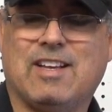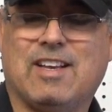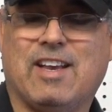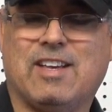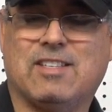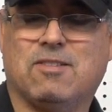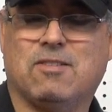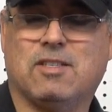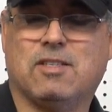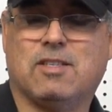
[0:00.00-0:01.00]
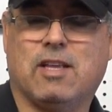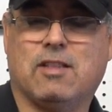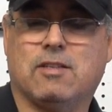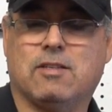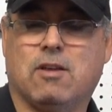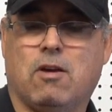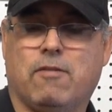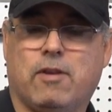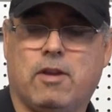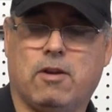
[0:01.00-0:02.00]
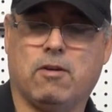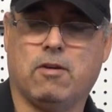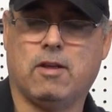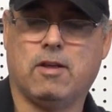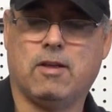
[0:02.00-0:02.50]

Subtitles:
Okay, so I'll just take this off here.